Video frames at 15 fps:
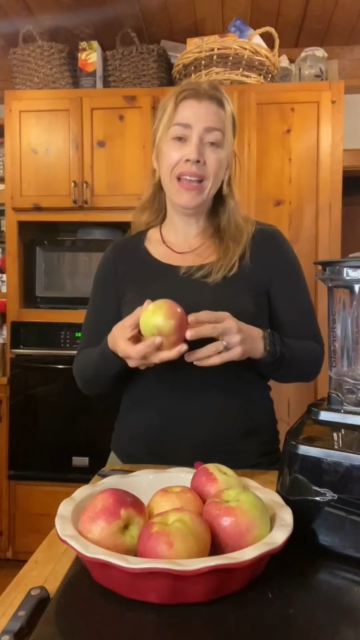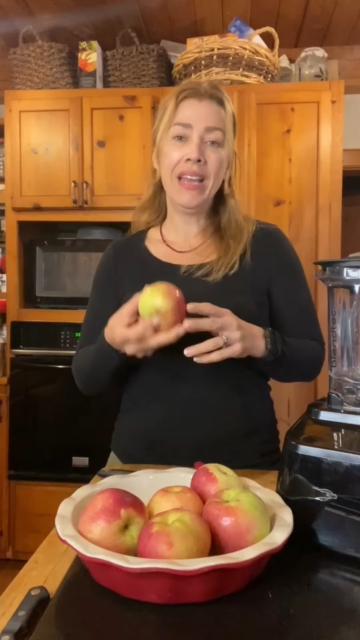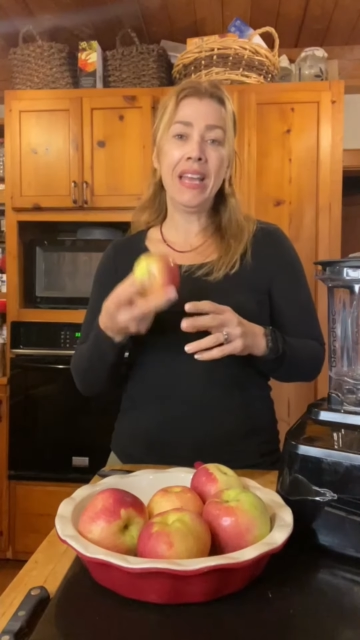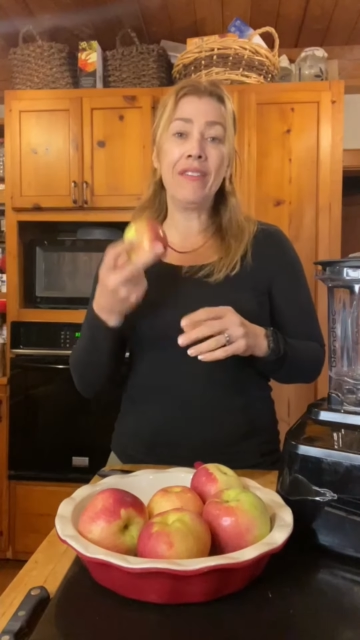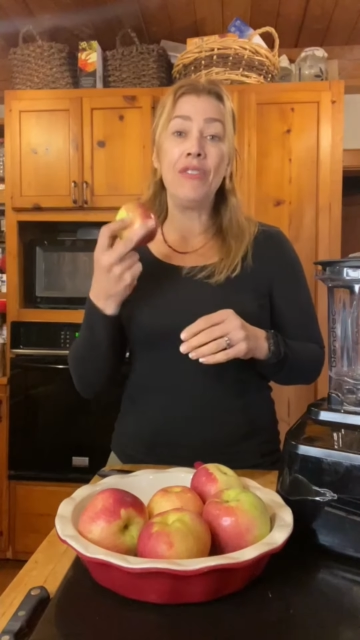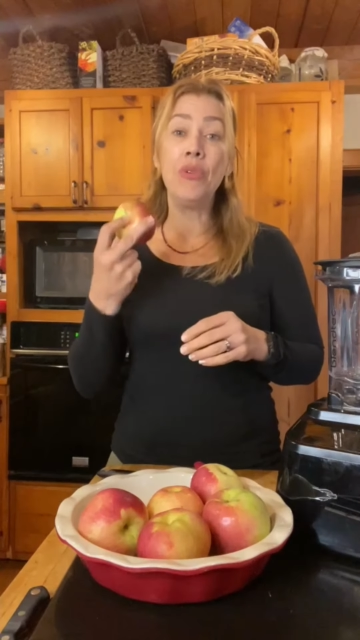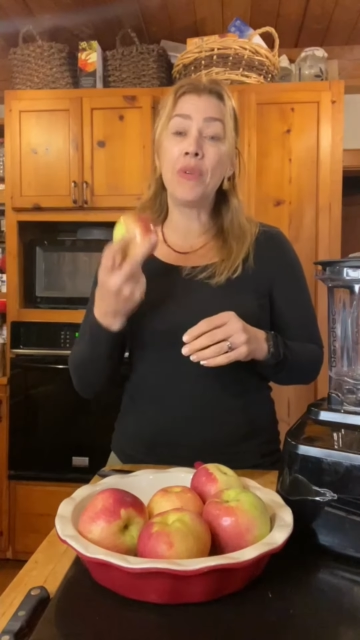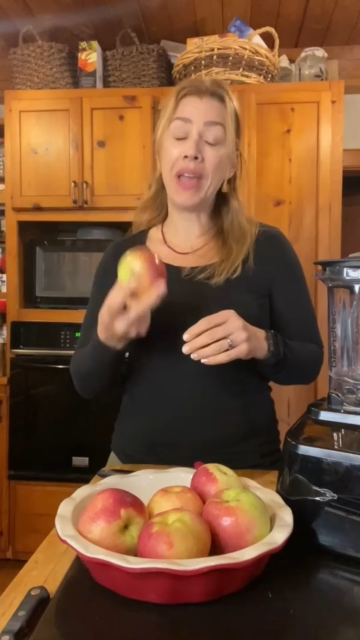
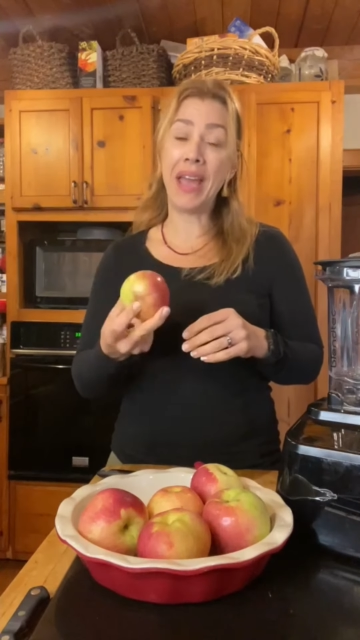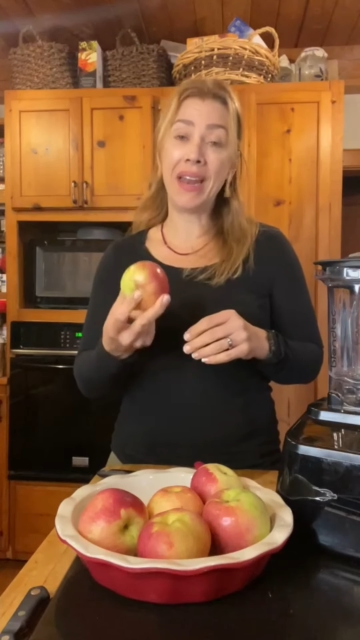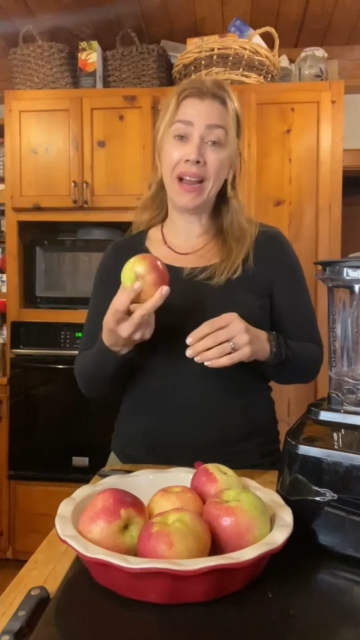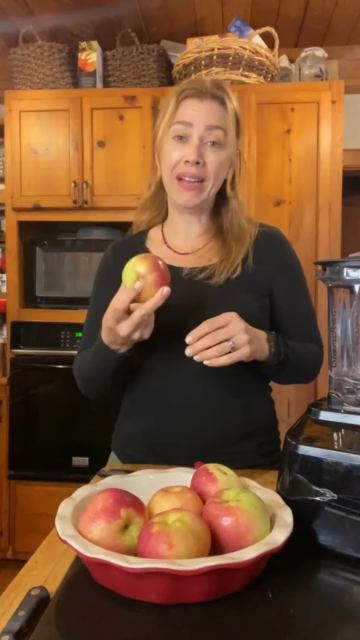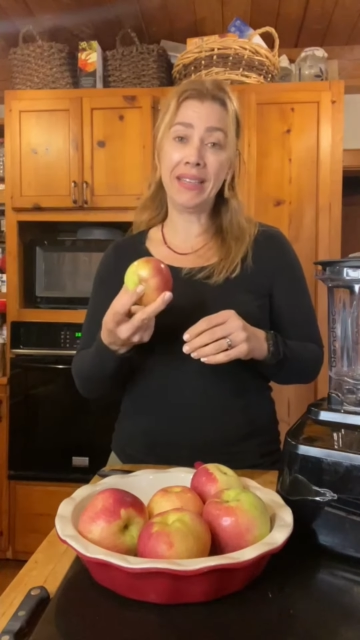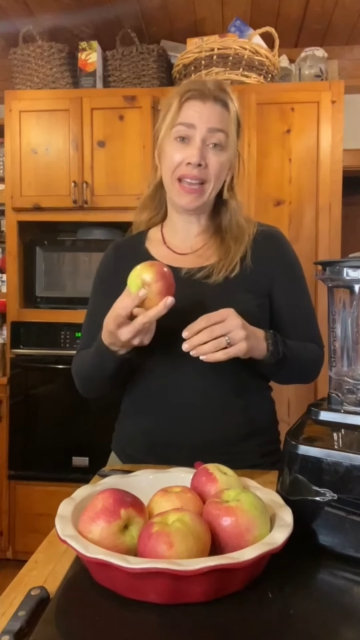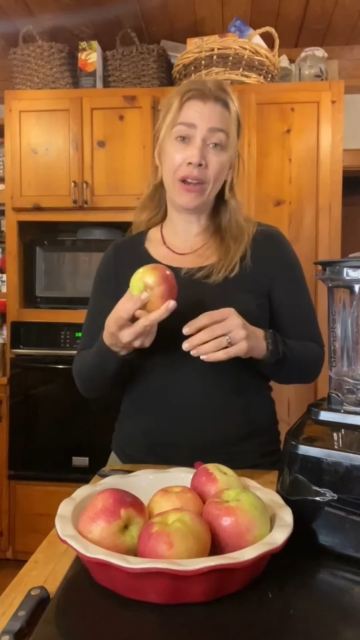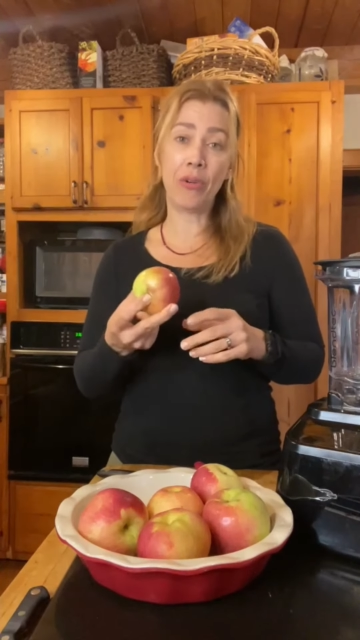If you
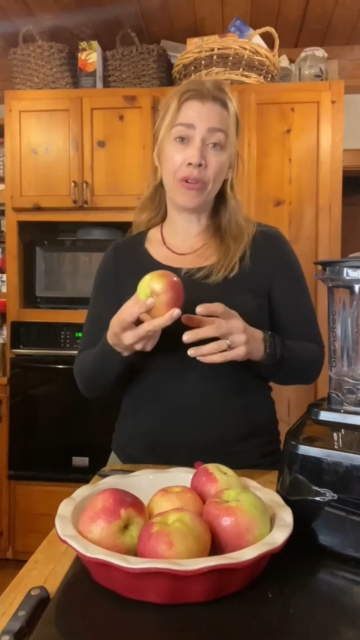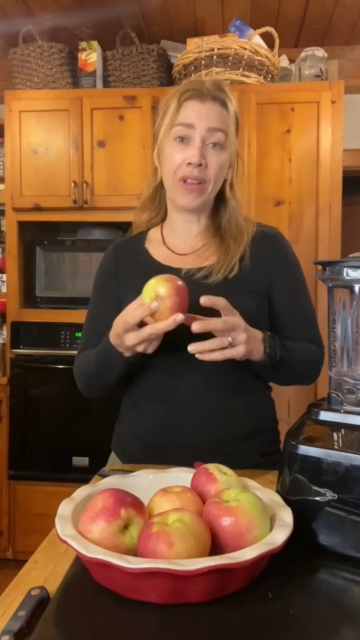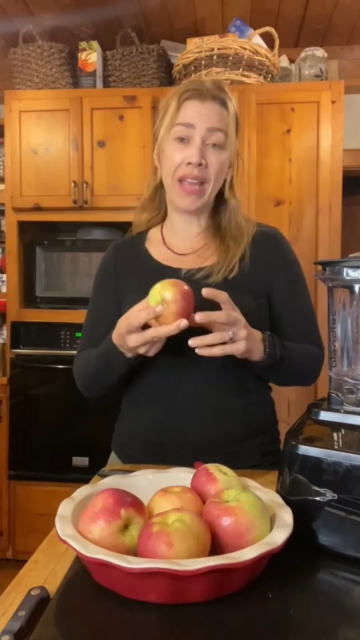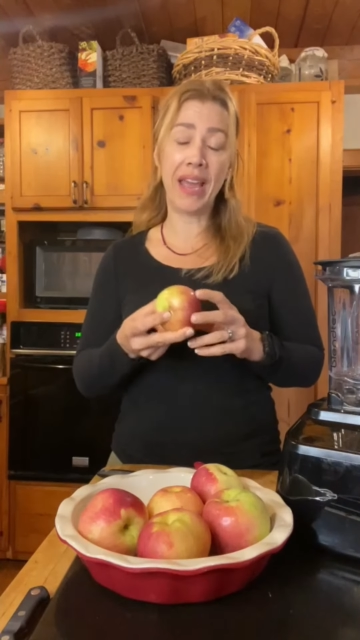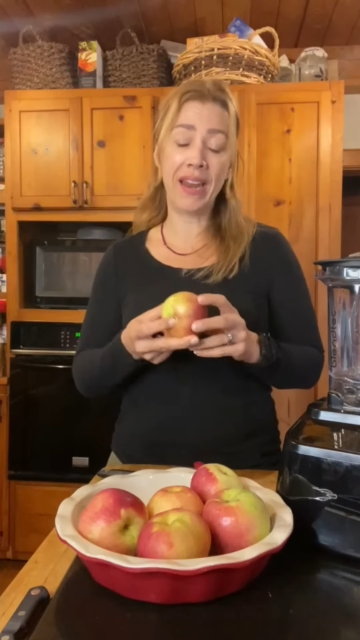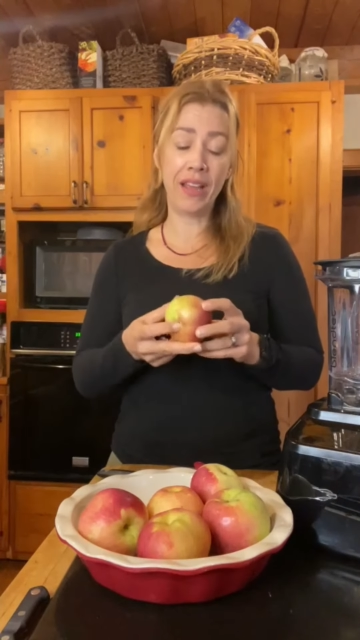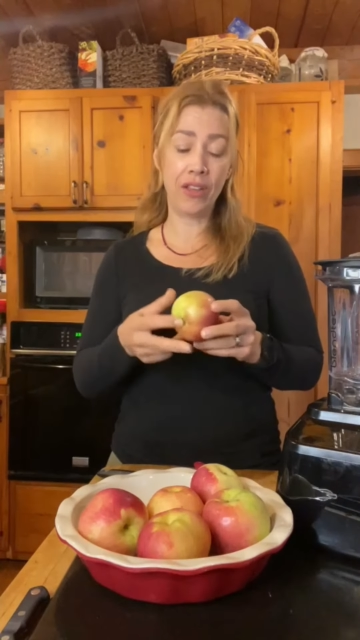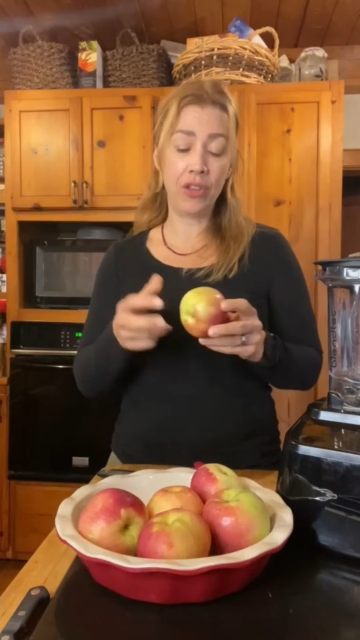cannot get
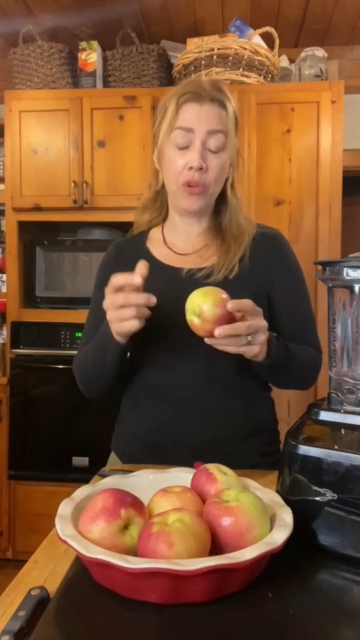organic,